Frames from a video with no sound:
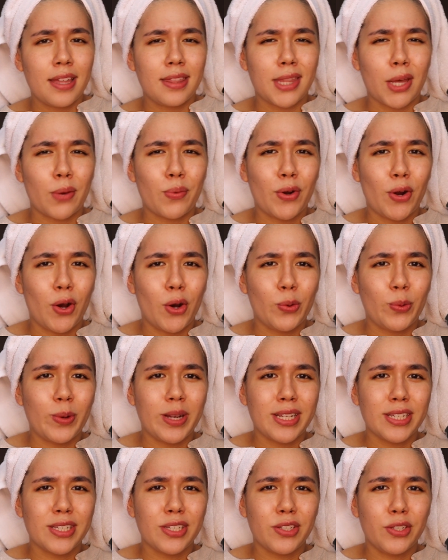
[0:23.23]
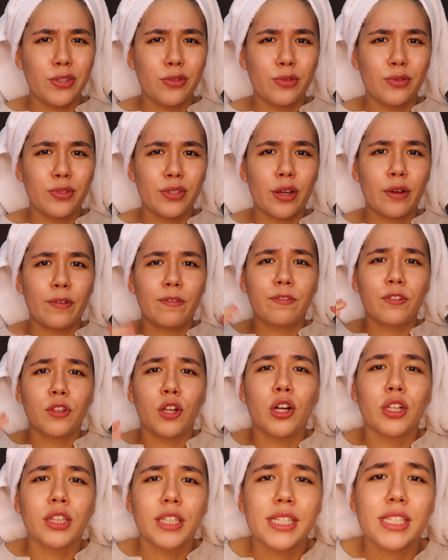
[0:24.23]
they would always use
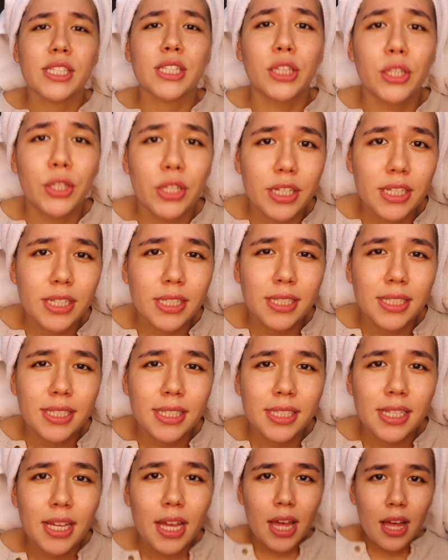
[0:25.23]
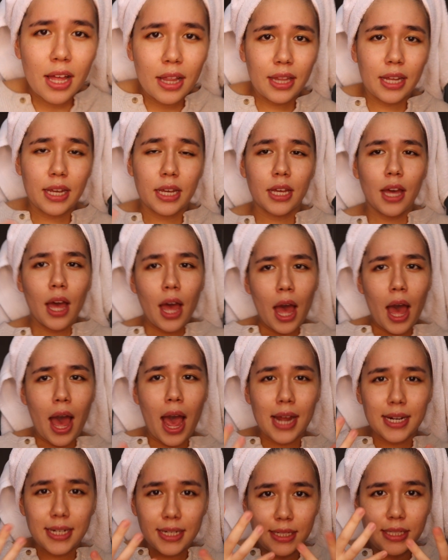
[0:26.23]
flawless looks. Like,
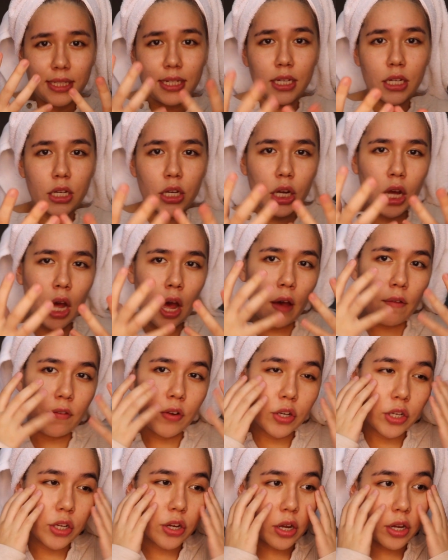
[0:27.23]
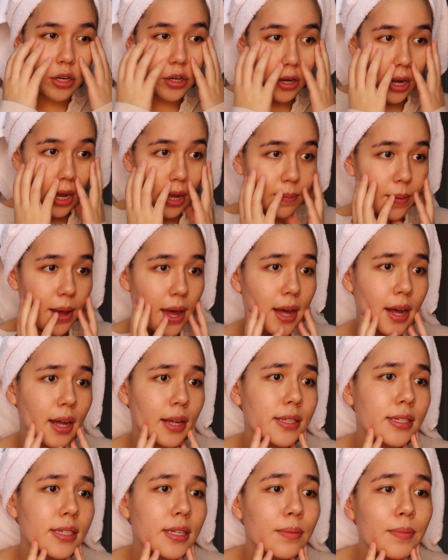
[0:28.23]
I need to cover your under eye
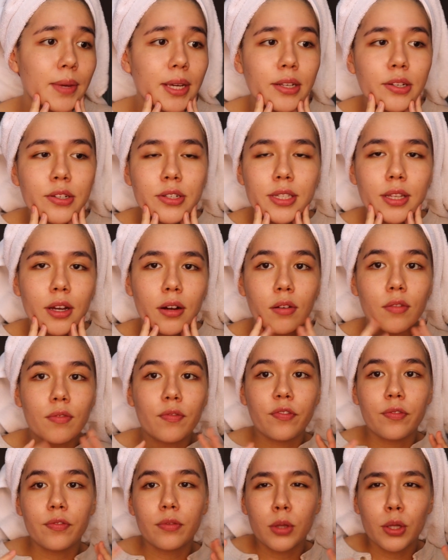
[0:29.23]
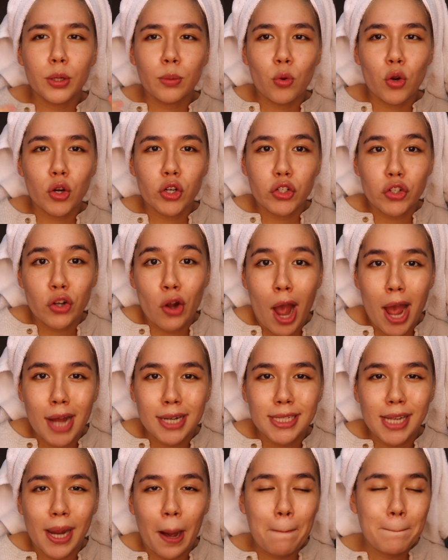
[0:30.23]
bags to make yourself look more
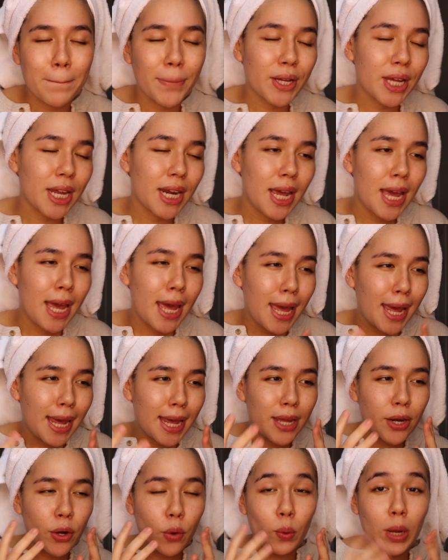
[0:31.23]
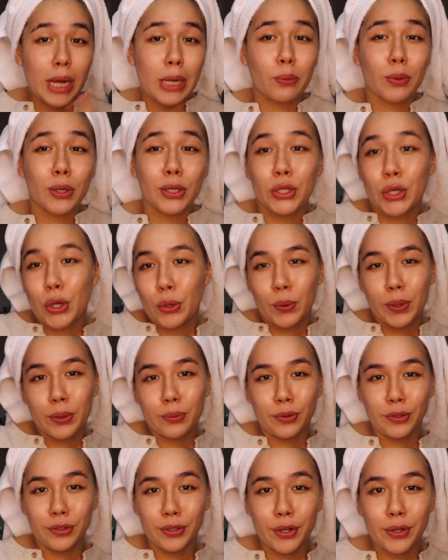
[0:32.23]
attracting, but in a way where no
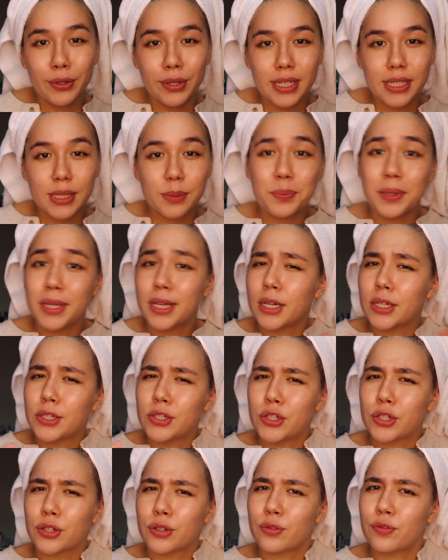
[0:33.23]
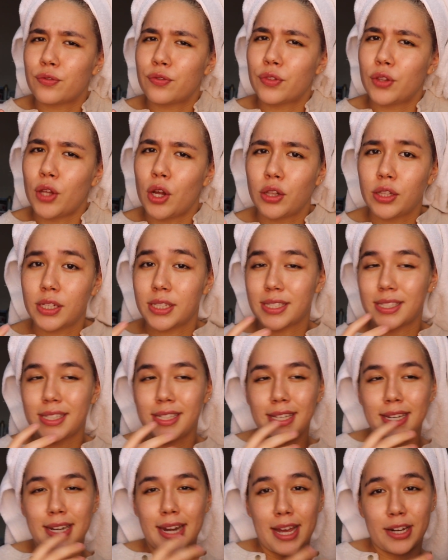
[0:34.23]
one will notice because you're
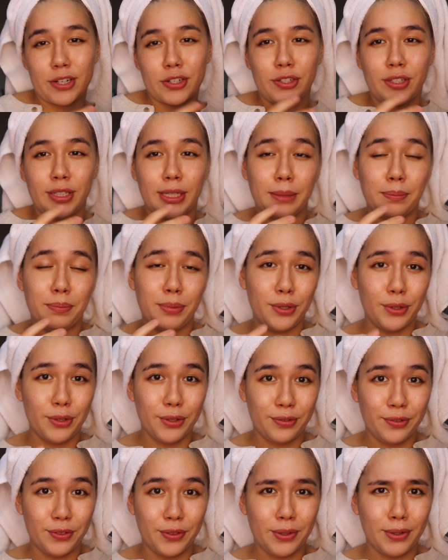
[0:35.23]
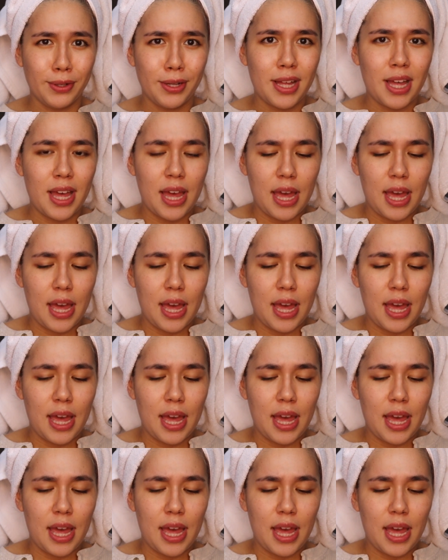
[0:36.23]
flawlessly naturally beautiful.